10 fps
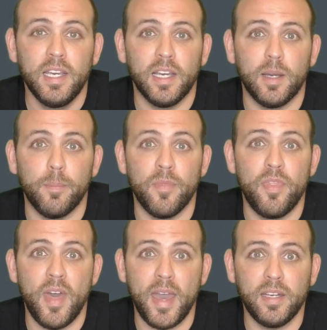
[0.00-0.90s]

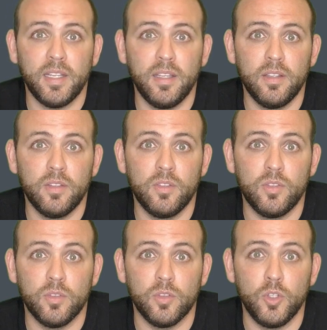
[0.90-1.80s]
That
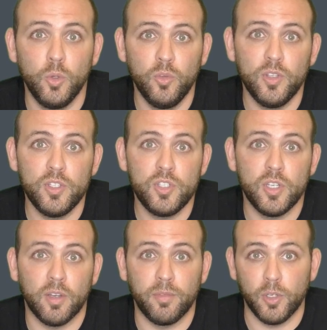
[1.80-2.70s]
is usage
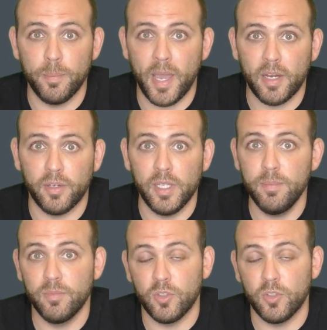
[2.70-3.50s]
of your battery,